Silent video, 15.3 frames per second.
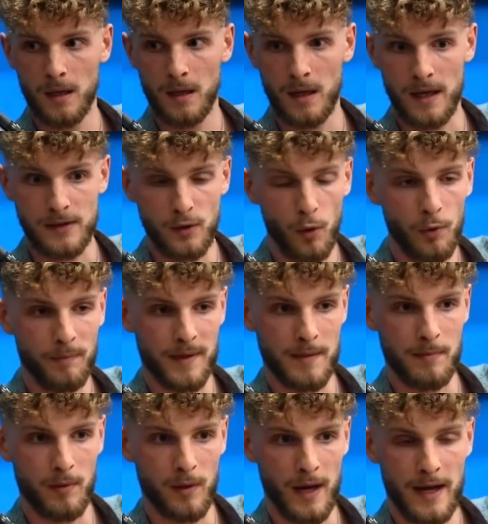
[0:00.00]
I told
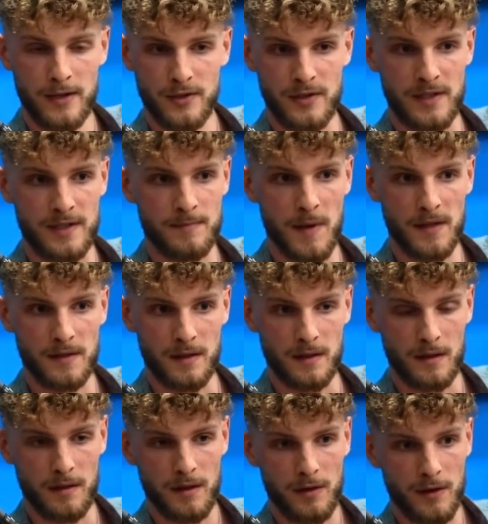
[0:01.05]
people I actually expected
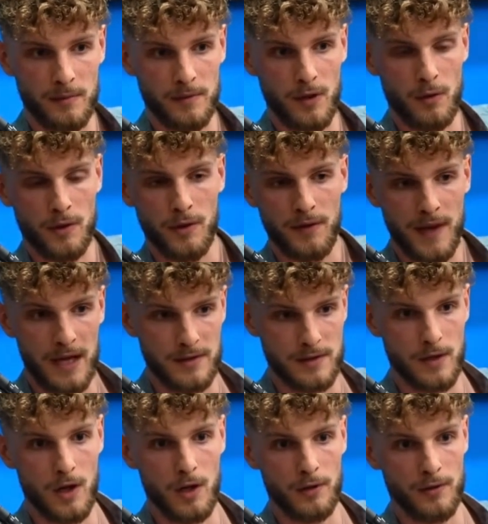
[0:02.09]
Ethereum to go under
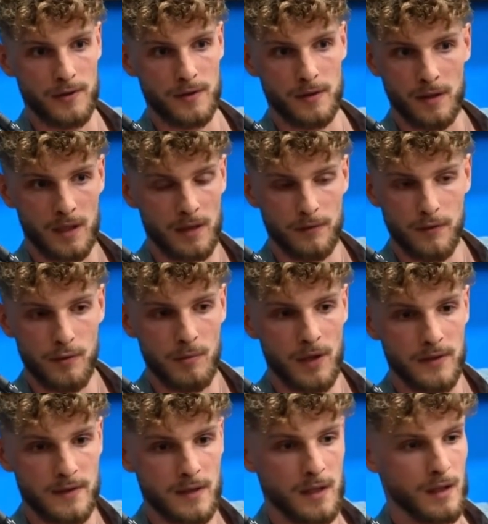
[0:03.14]
thousand dollars in like a few
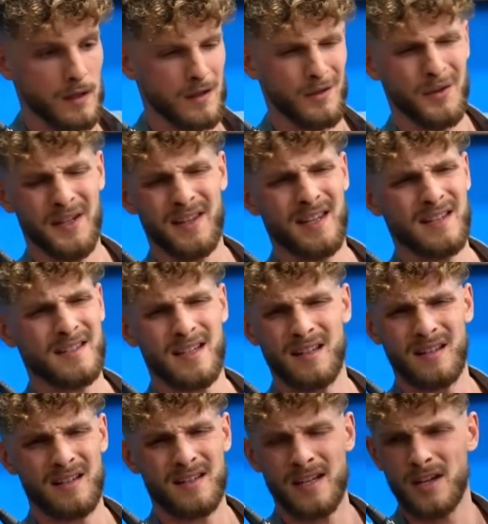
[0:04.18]
months. And they're like, that's
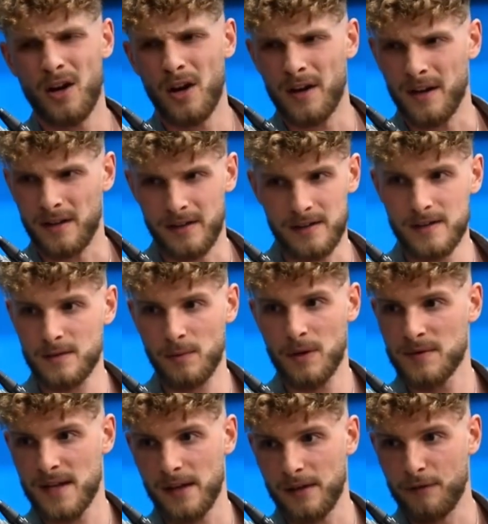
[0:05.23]
that's idiotic. Like this is when it
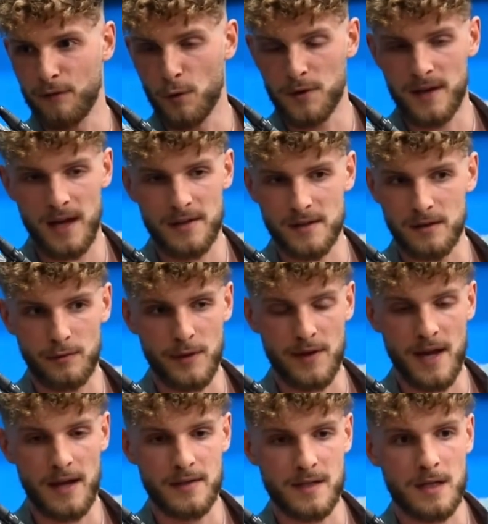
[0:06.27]
was at like 4,000,
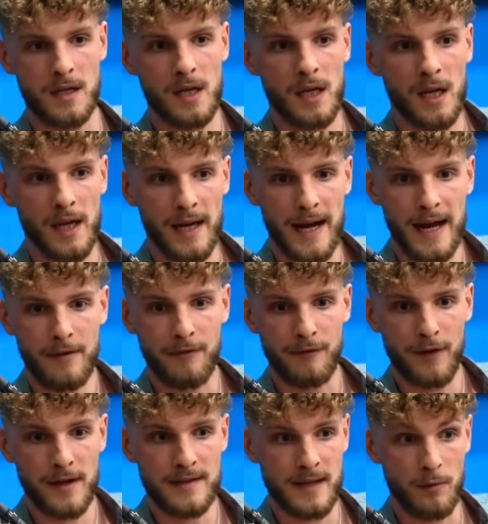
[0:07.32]
3,000. And I had
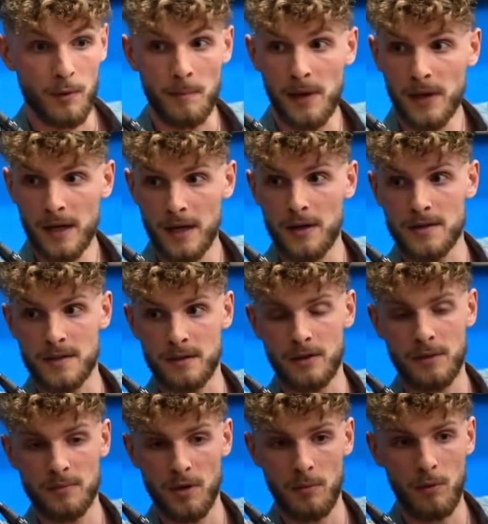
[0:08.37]
friends that were millionaires in the
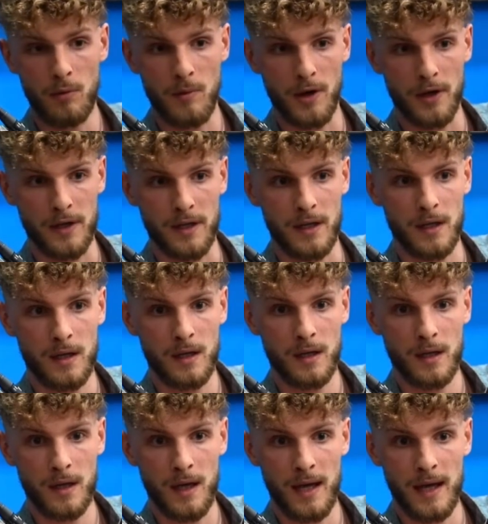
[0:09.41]
crypto bull market,
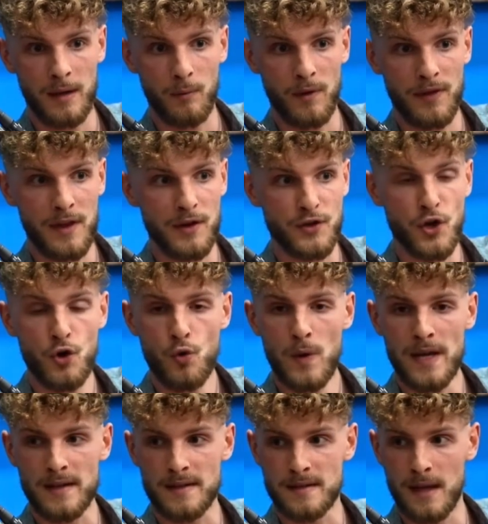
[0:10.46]
and within two
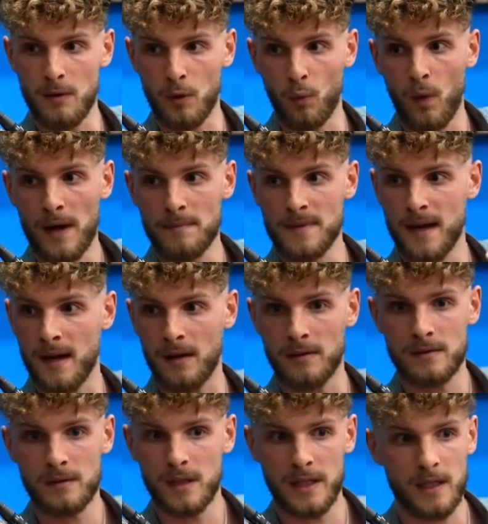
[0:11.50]
weeks they were wiped
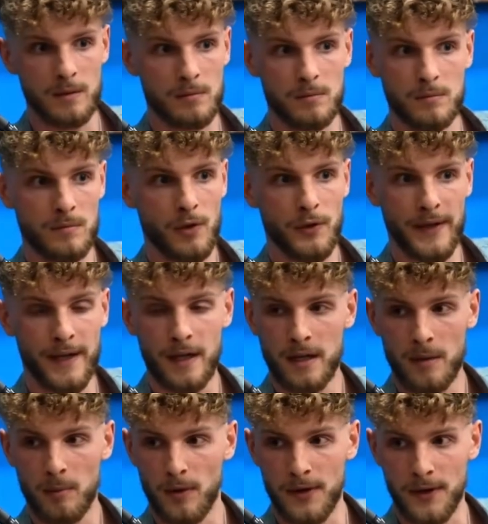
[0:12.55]
out to like only had a
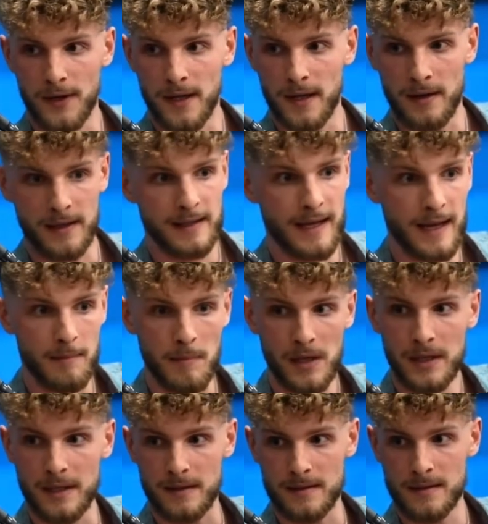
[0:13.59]
couple hundred k. Like they had
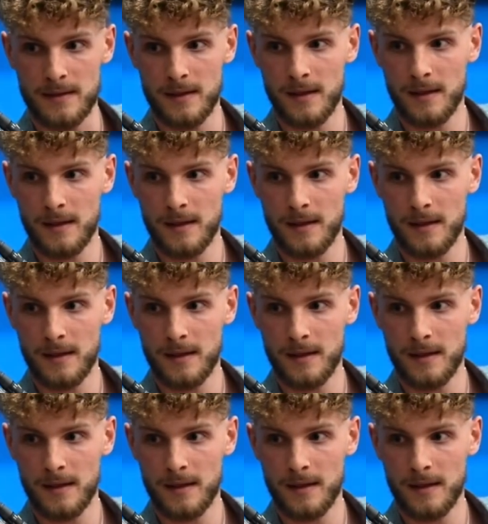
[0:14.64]
millions.